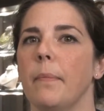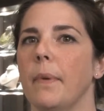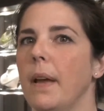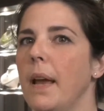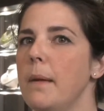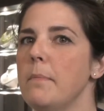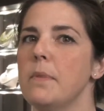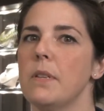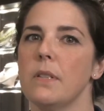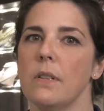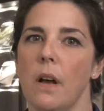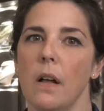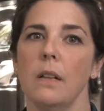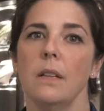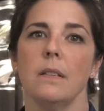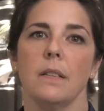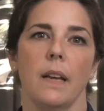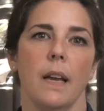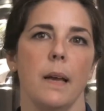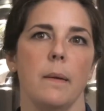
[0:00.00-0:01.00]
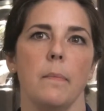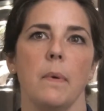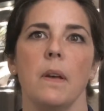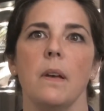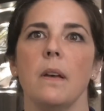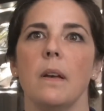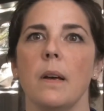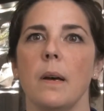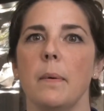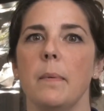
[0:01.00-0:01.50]
came to Solidscape.
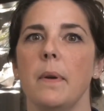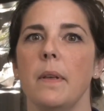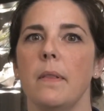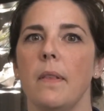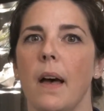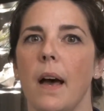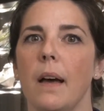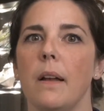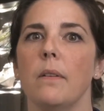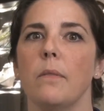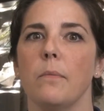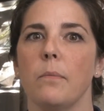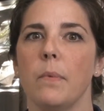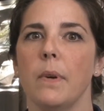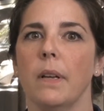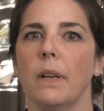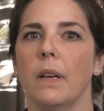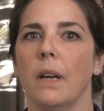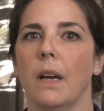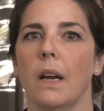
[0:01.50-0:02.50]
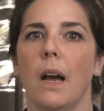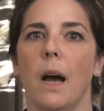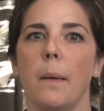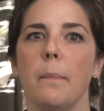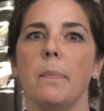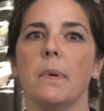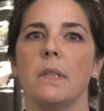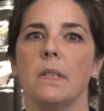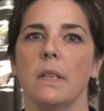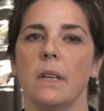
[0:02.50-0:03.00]
I mean, that really
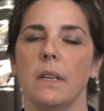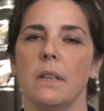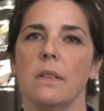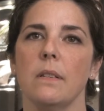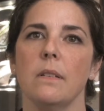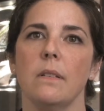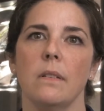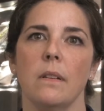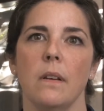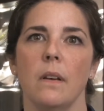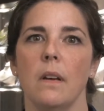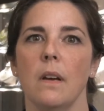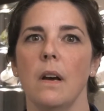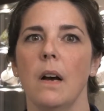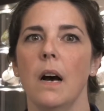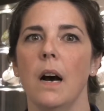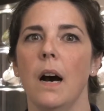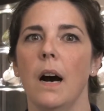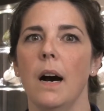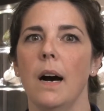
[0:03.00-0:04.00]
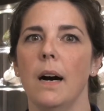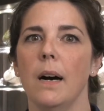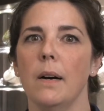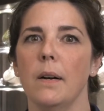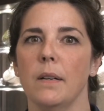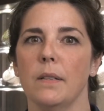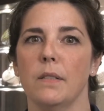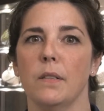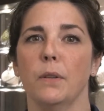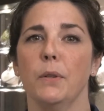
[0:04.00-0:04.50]
encompasses
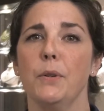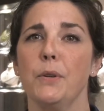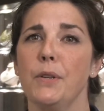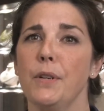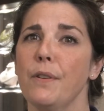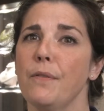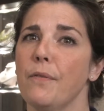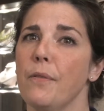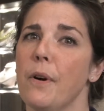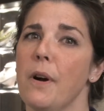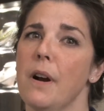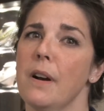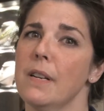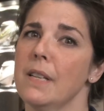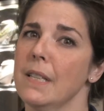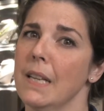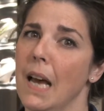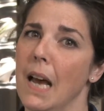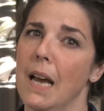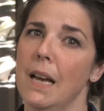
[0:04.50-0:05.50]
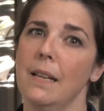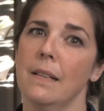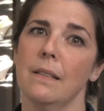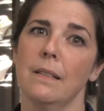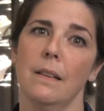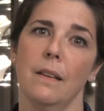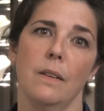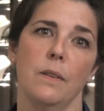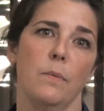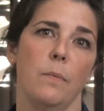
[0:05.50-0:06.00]
a solution for our
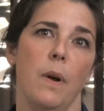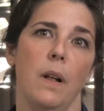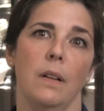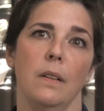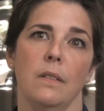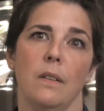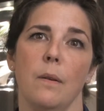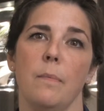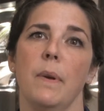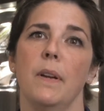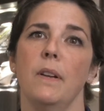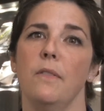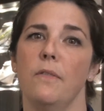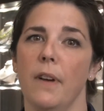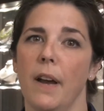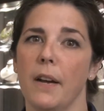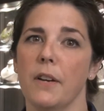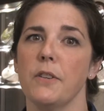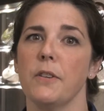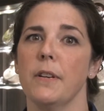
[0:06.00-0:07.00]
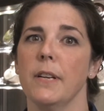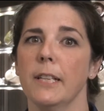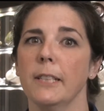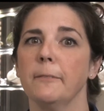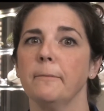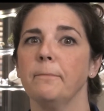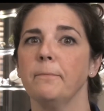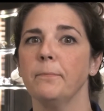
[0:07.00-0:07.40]
designs as well as our manufacturing.